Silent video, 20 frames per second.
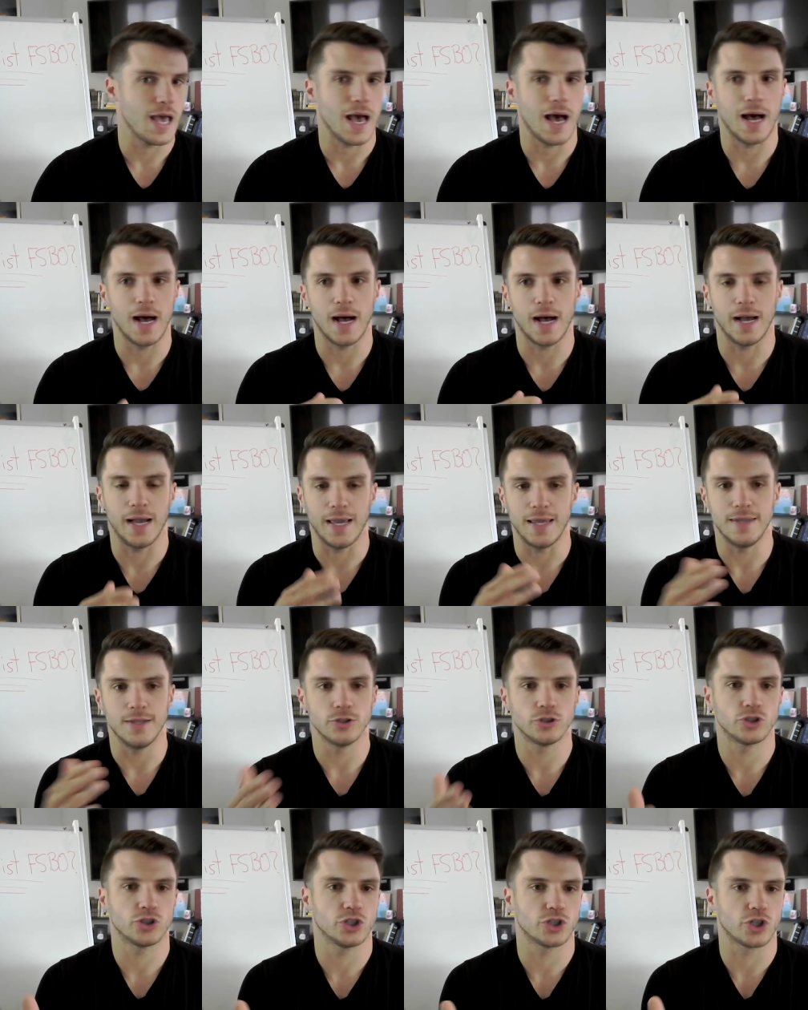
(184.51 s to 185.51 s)
uh, and
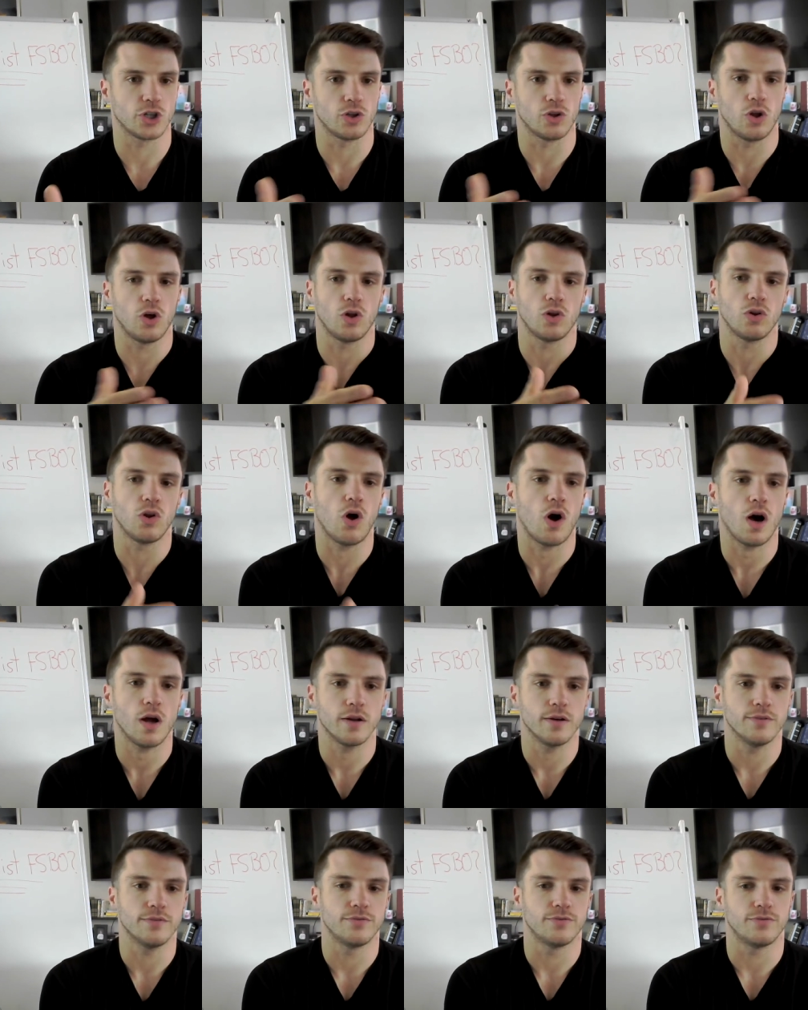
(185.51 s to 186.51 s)
there's just a, a lot
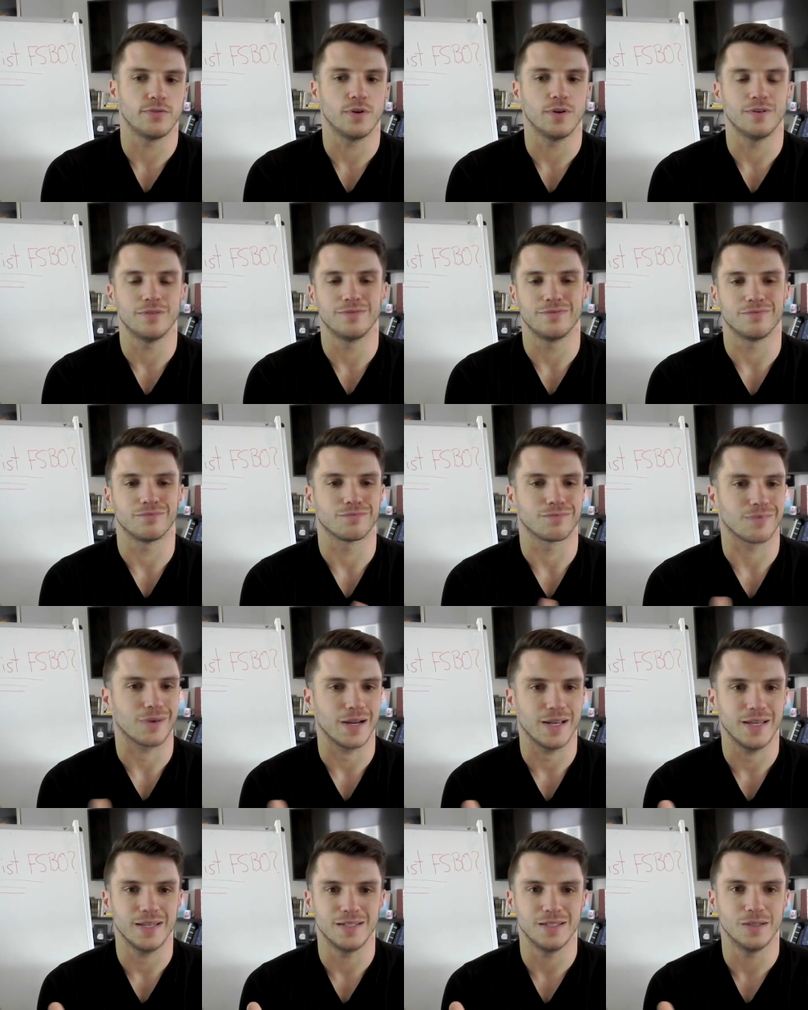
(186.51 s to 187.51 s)
of, of
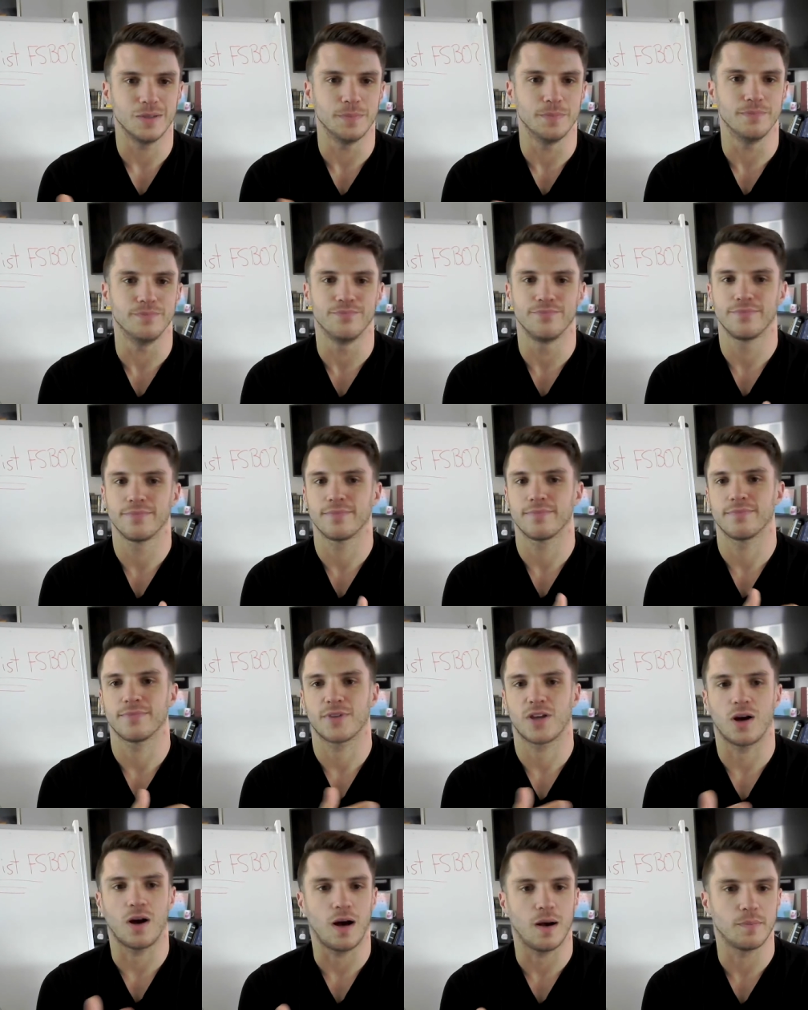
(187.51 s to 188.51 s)
random
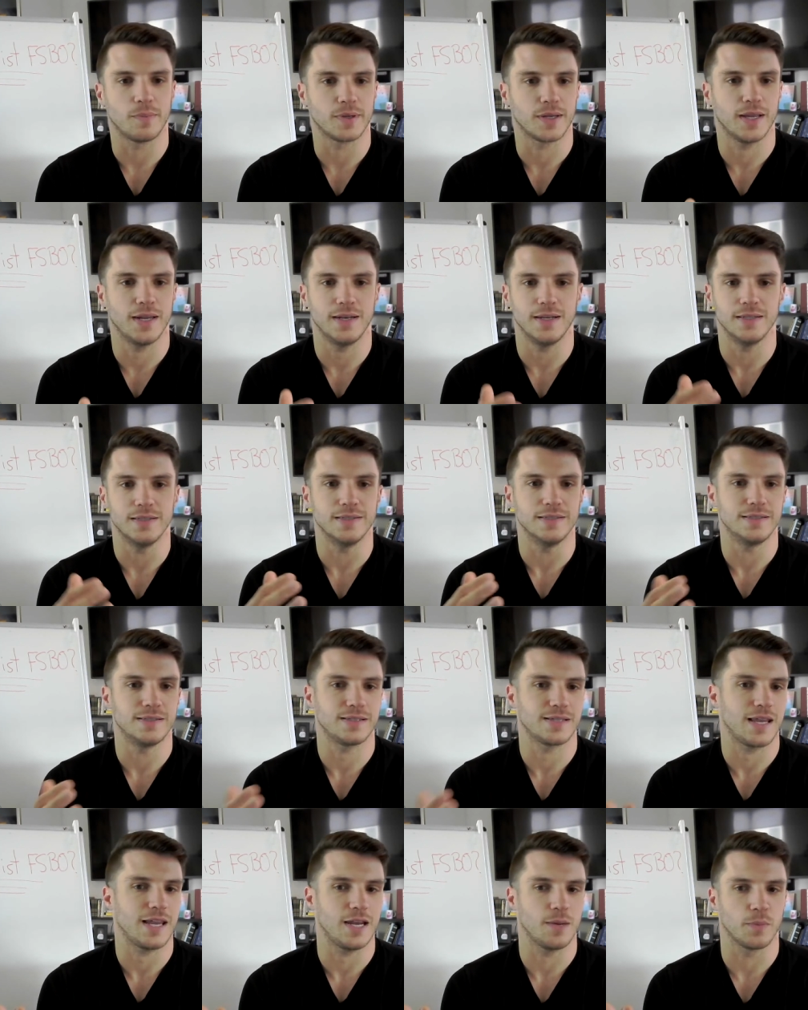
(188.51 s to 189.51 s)
complicated
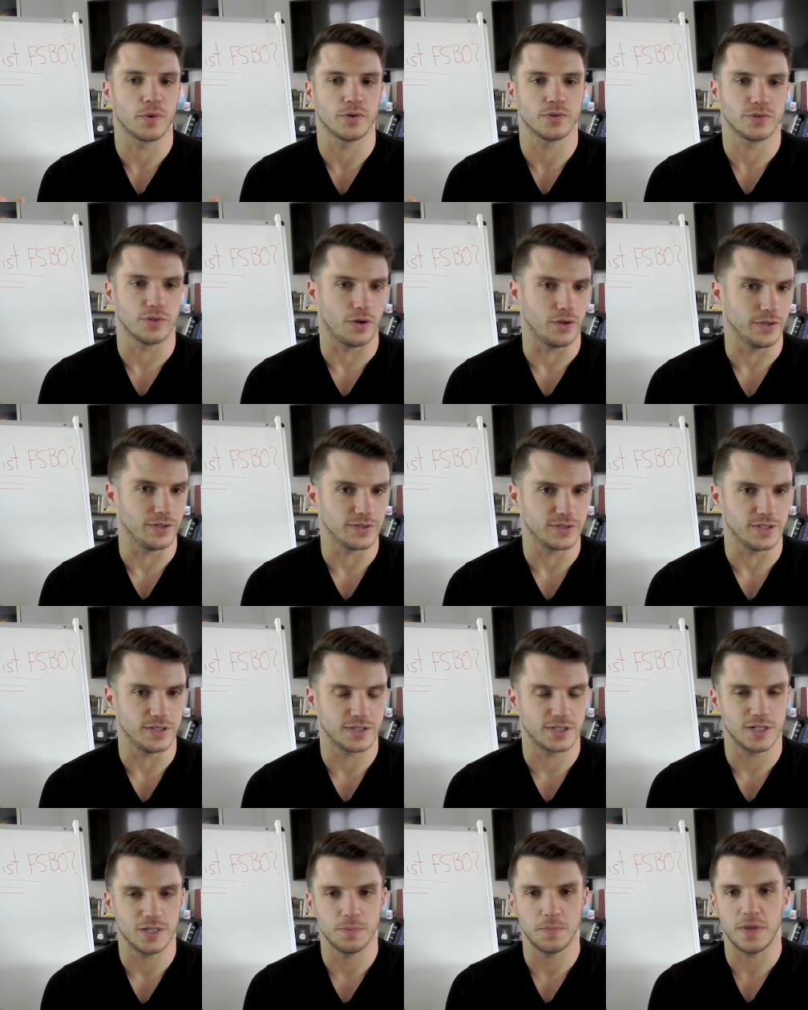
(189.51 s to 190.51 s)
scammers on the
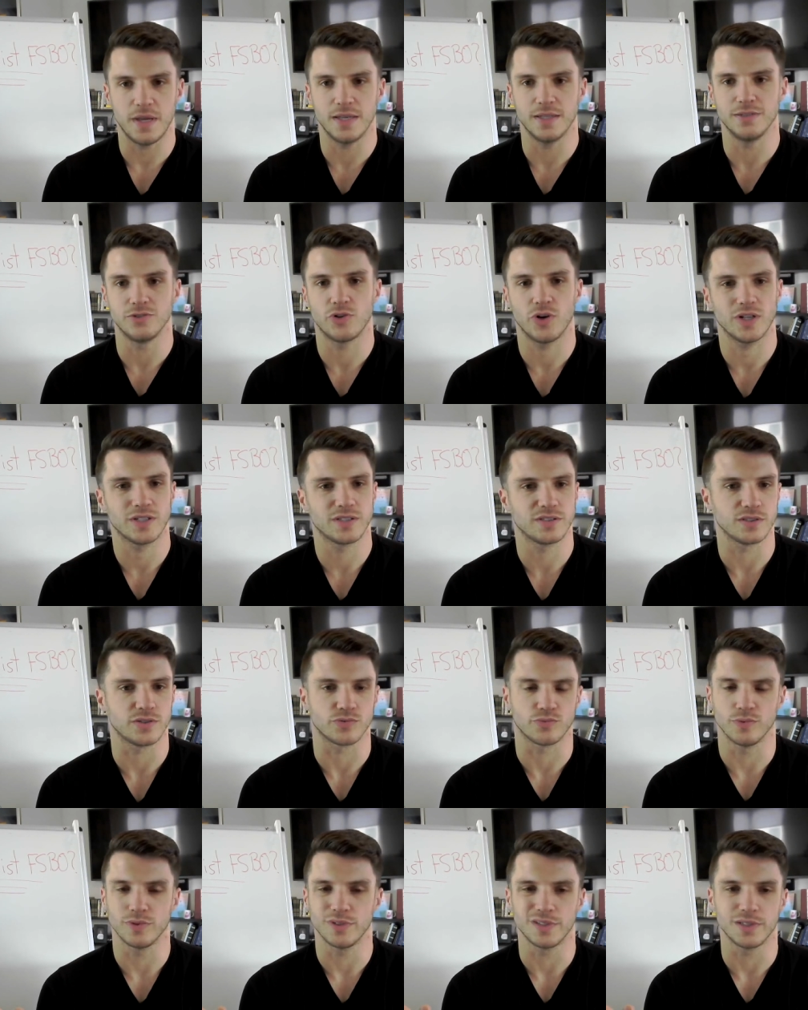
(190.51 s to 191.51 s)
system, and Craigslist
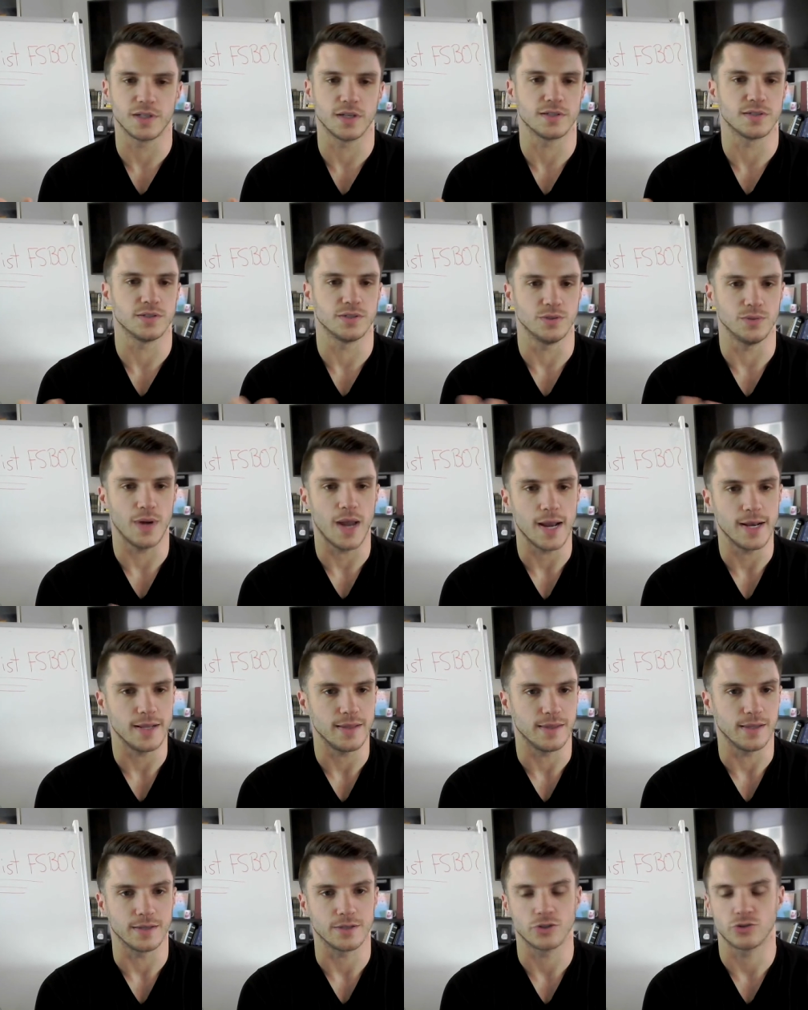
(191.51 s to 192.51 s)
really doesn't do
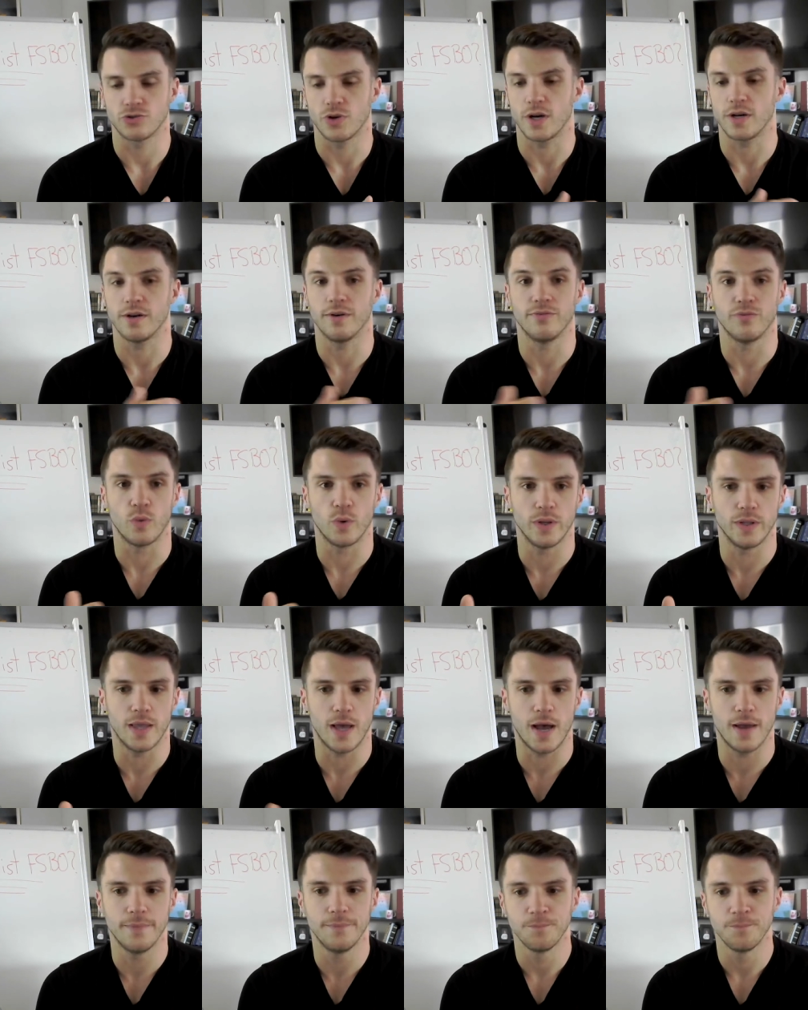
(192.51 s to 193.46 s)
anything to try to avoid that.